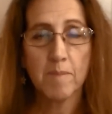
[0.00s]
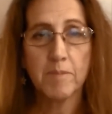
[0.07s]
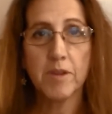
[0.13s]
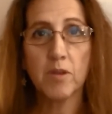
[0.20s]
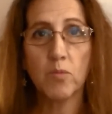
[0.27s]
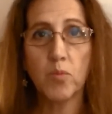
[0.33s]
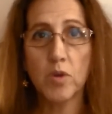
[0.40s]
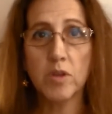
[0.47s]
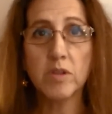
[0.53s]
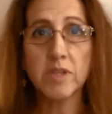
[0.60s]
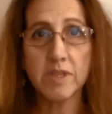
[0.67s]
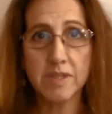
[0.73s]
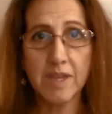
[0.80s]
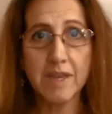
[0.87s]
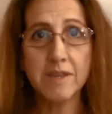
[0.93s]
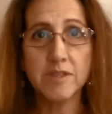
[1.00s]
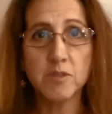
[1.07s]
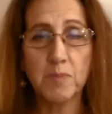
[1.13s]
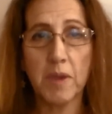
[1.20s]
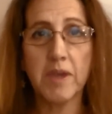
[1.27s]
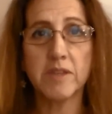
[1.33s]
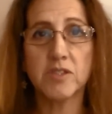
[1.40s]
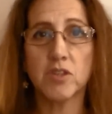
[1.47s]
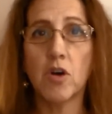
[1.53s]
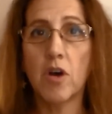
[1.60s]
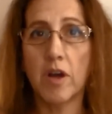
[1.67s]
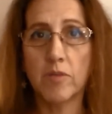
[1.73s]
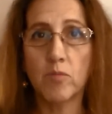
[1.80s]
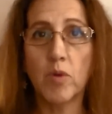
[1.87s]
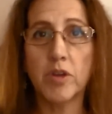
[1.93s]
But it will and is based
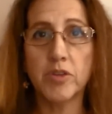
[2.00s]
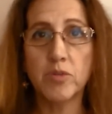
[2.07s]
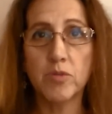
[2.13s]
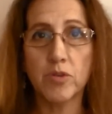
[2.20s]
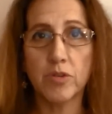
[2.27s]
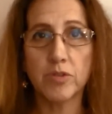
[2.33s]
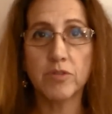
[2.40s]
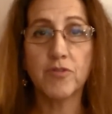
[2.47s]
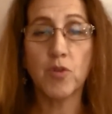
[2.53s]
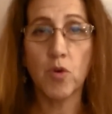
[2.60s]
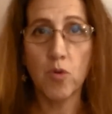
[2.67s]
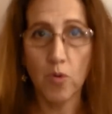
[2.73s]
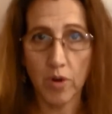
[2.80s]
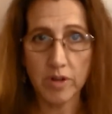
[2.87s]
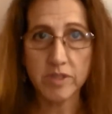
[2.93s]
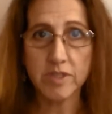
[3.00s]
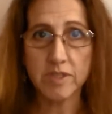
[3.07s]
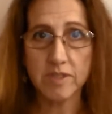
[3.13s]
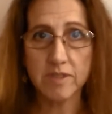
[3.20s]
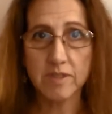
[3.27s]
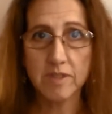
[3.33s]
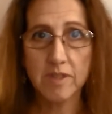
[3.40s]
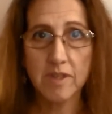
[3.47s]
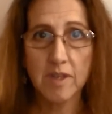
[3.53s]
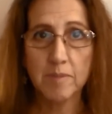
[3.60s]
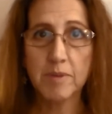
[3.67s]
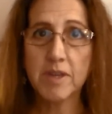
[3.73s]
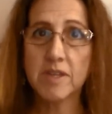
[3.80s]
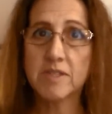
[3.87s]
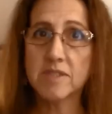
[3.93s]
on what you earn, of course,
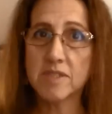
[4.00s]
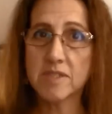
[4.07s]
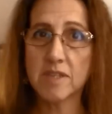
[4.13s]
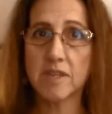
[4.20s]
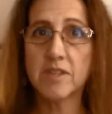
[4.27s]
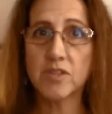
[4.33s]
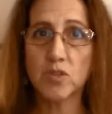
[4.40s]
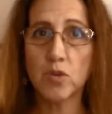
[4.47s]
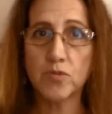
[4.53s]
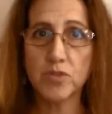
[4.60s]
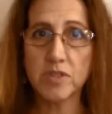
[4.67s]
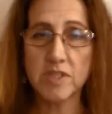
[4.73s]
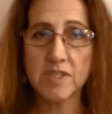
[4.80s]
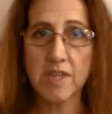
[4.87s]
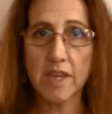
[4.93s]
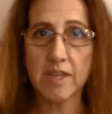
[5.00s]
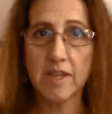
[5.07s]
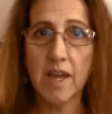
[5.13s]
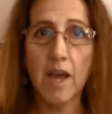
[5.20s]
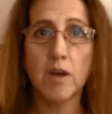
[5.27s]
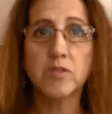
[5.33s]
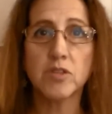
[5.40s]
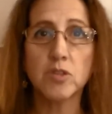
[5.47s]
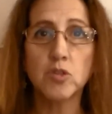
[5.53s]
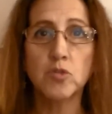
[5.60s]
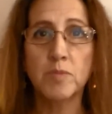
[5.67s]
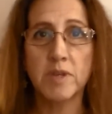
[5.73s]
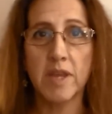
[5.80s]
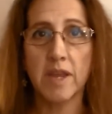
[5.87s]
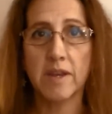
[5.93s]
because the sun is over in the second house
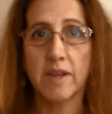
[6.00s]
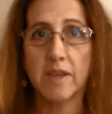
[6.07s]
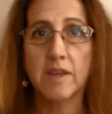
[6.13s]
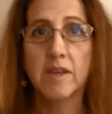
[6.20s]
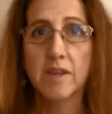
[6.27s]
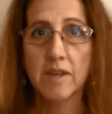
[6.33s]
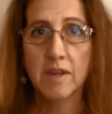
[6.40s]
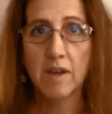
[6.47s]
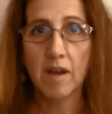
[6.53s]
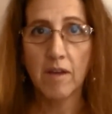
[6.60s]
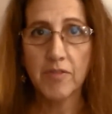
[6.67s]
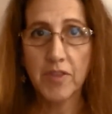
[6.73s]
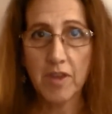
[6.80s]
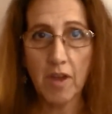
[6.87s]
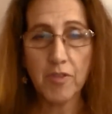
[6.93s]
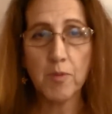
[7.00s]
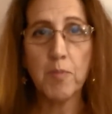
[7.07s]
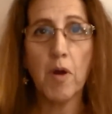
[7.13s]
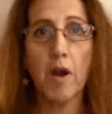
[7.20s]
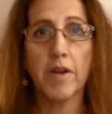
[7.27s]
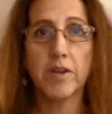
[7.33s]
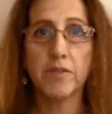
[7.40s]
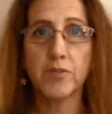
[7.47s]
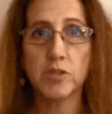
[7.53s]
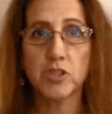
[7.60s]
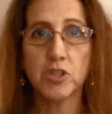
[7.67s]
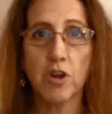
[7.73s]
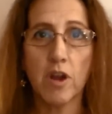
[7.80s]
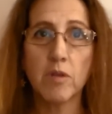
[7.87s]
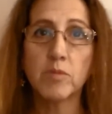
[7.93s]
illuminating the other part of your
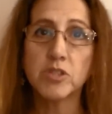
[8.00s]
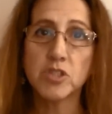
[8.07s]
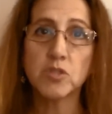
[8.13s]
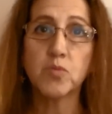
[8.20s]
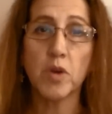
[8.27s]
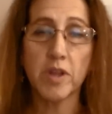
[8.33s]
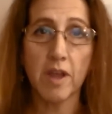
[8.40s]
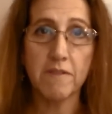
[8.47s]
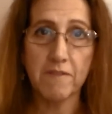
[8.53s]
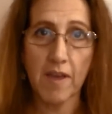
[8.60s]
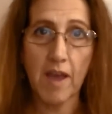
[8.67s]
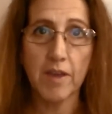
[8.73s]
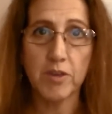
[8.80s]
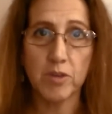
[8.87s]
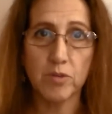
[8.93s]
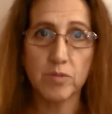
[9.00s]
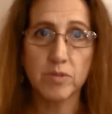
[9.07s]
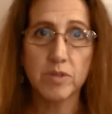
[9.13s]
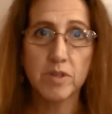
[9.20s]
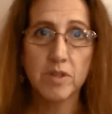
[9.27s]
chart, which is what I value.